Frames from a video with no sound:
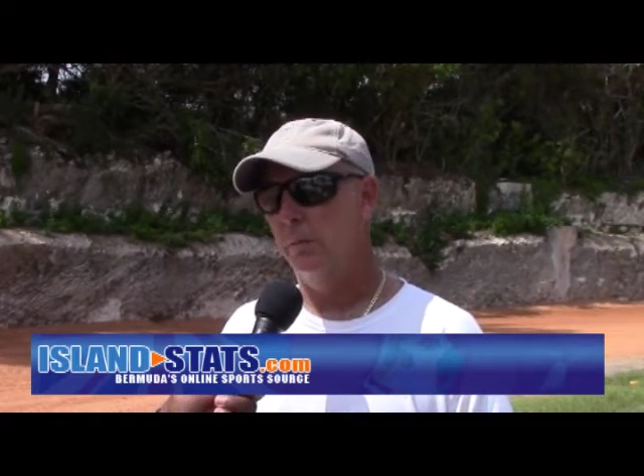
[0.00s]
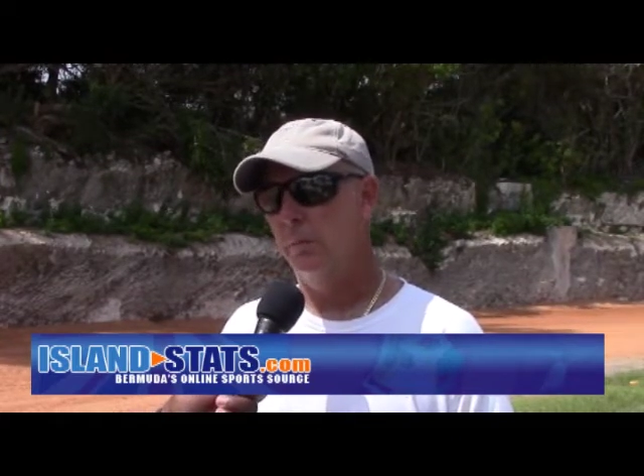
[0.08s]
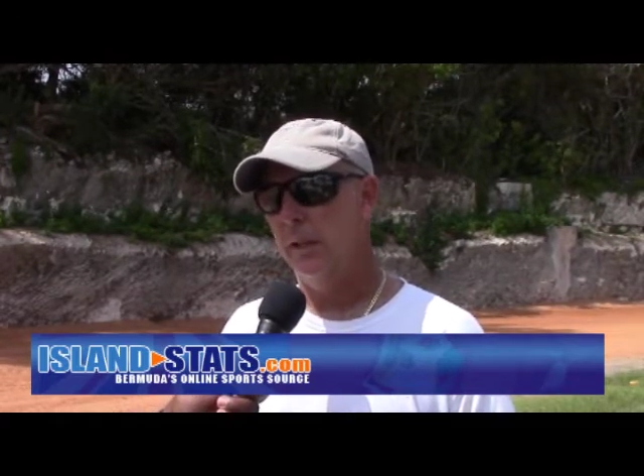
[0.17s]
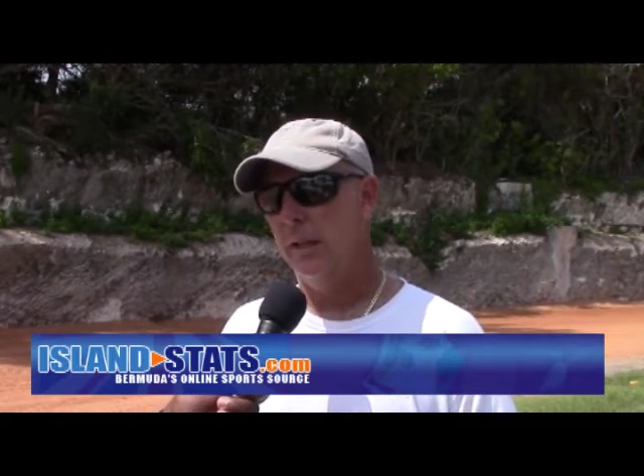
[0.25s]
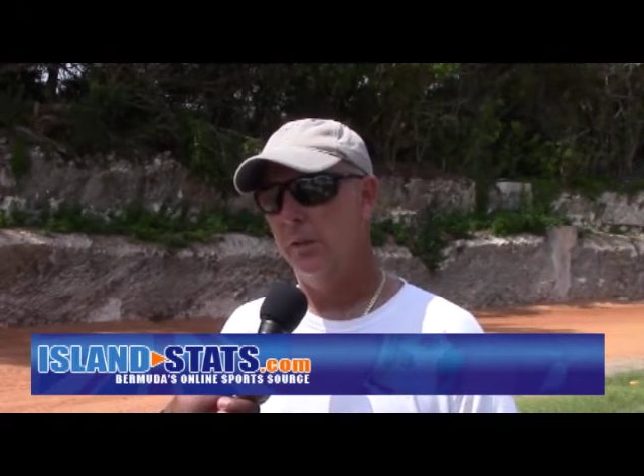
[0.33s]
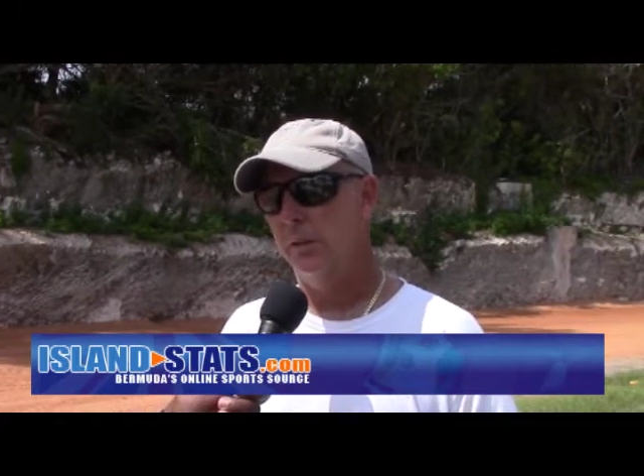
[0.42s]

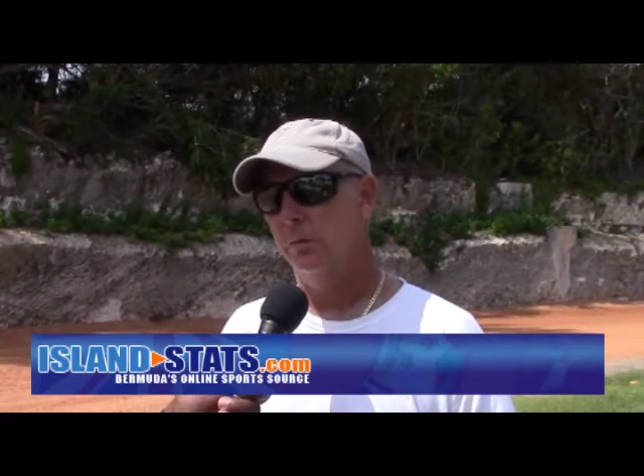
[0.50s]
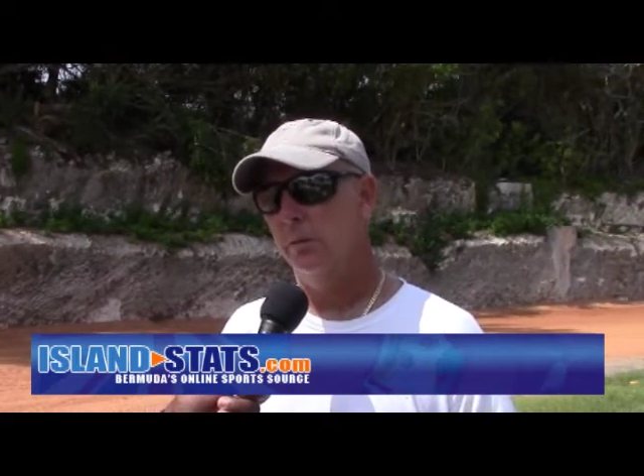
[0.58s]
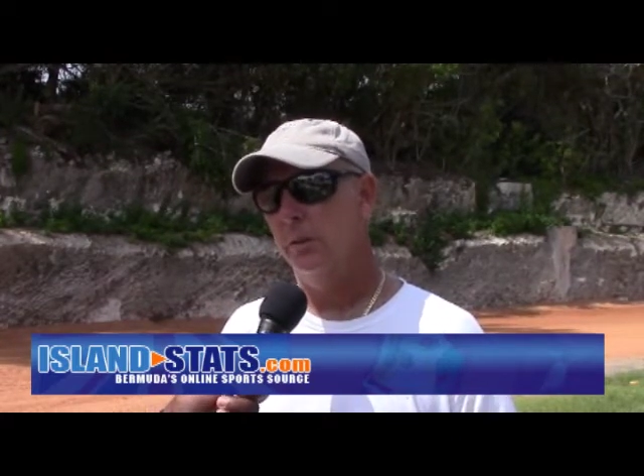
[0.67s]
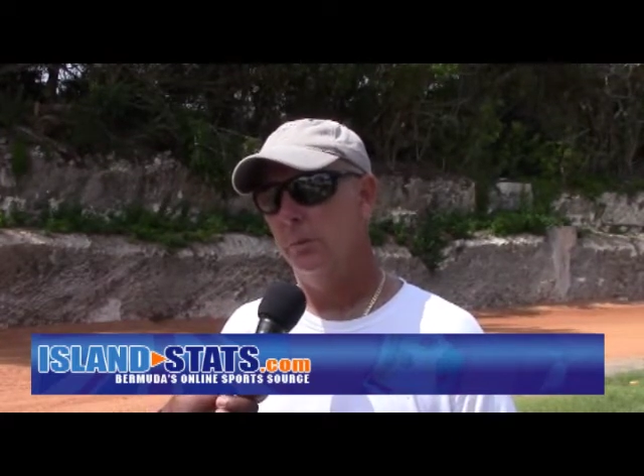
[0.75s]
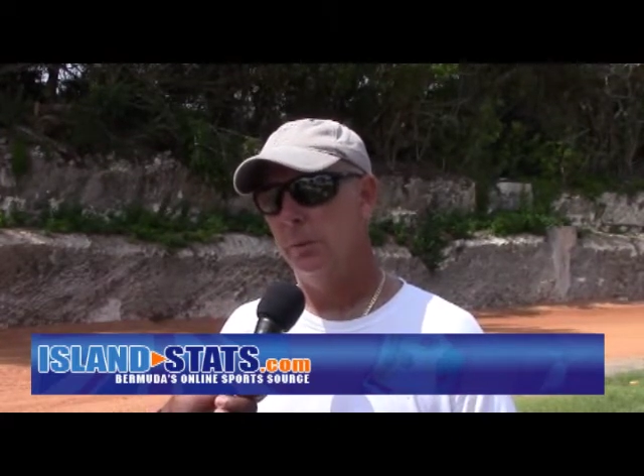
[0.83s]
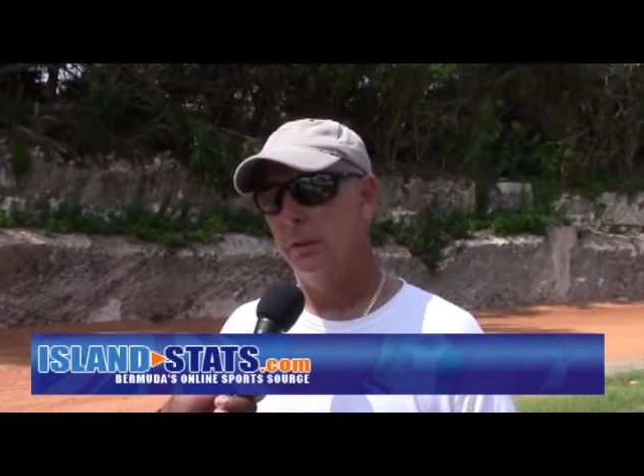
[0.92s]
We had children
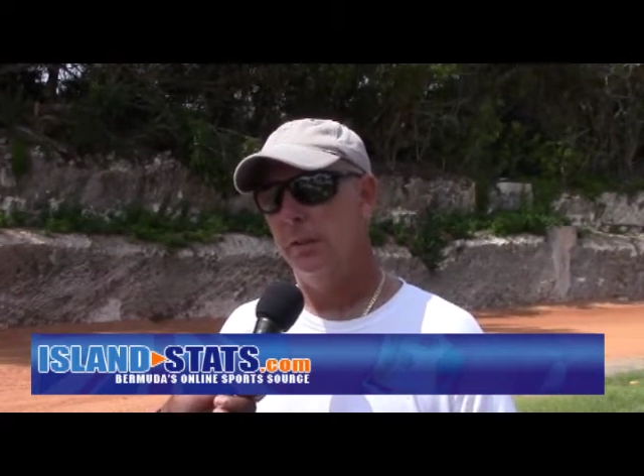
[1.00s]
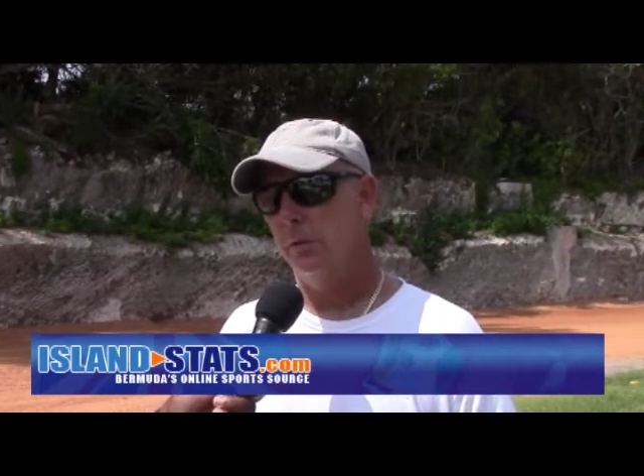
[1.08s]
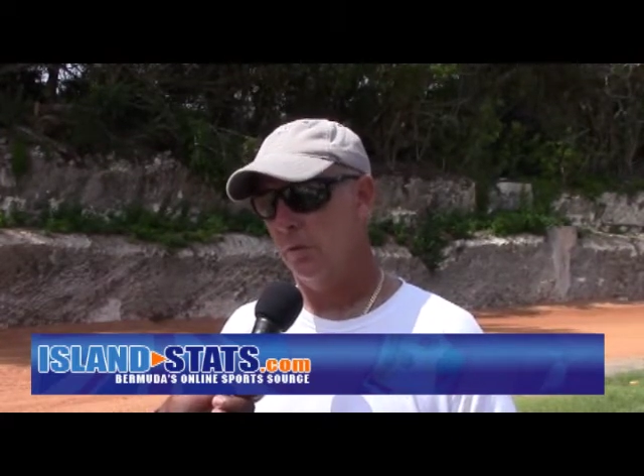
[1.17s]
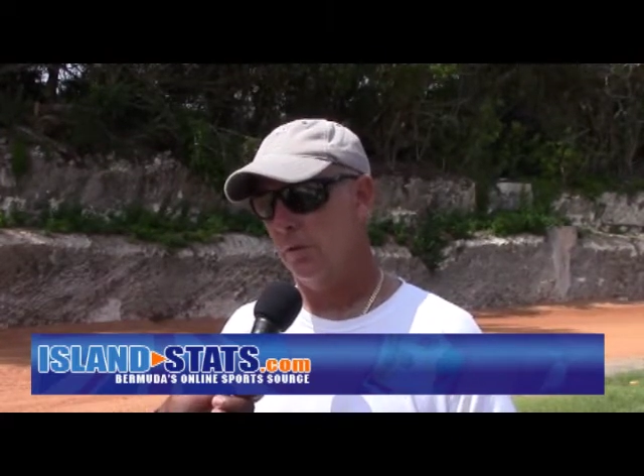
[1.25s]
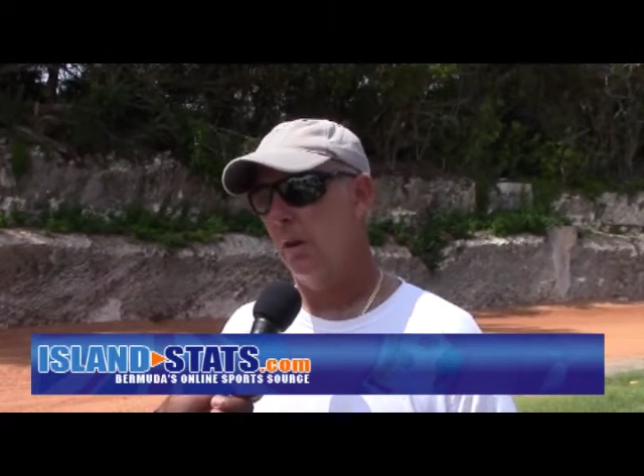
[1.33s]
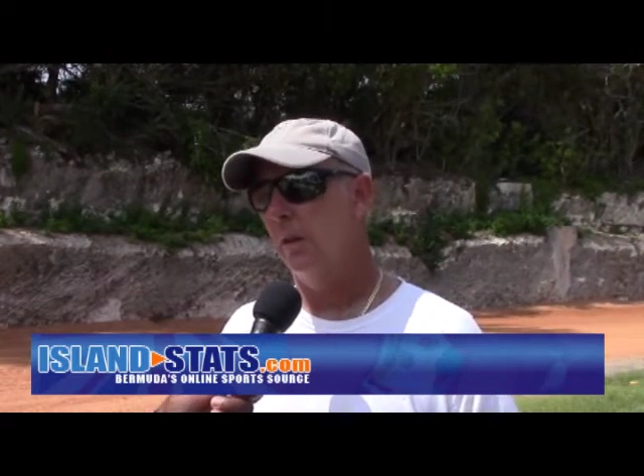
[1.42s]
compete in
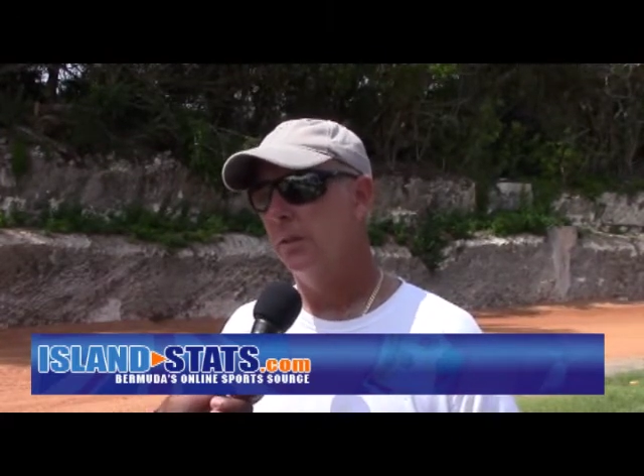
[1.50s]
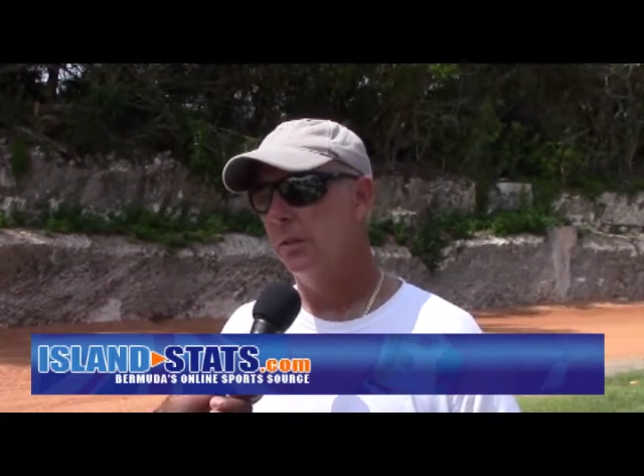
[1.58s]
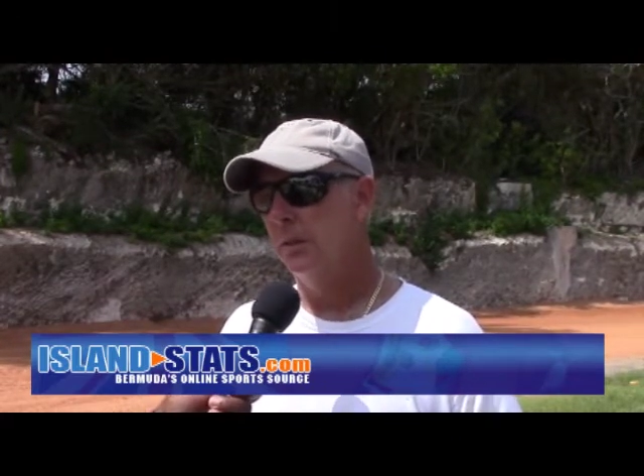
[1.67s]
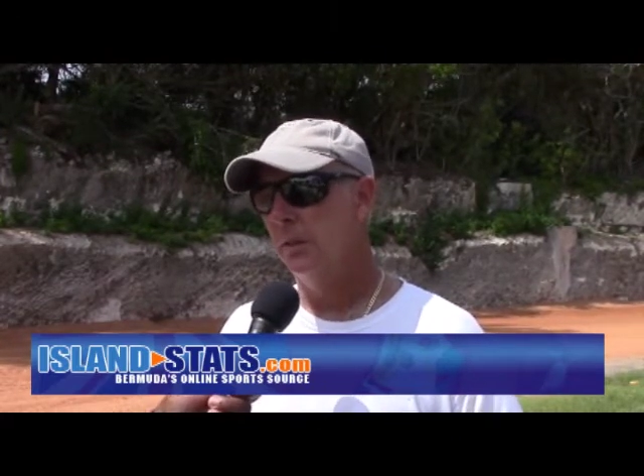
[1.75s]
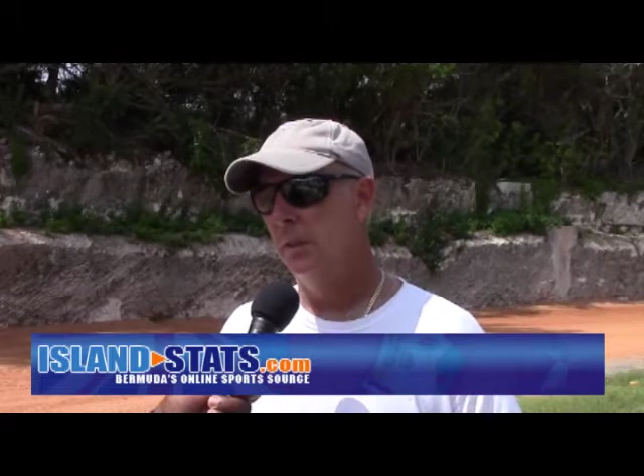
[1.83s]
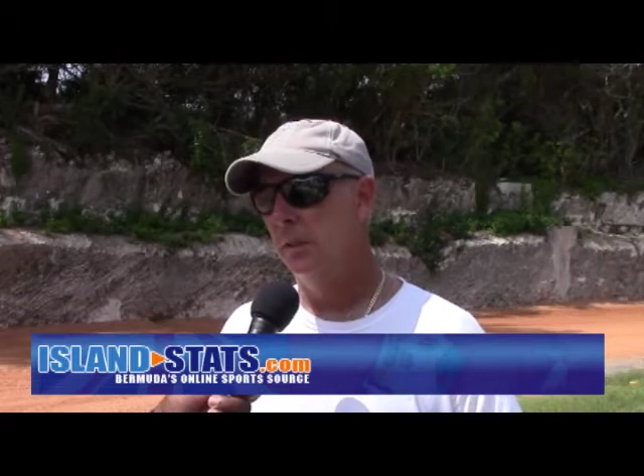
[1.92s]
dressage,